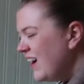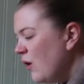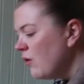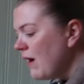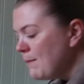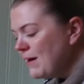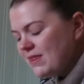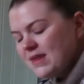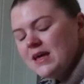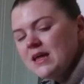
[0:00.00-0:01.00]
Or am I
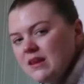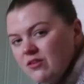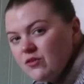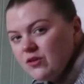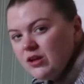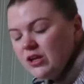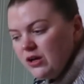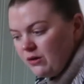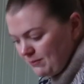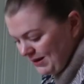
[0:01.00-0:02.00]
thinking this, you know,
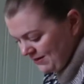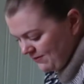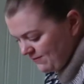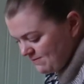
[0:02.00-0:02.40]
am I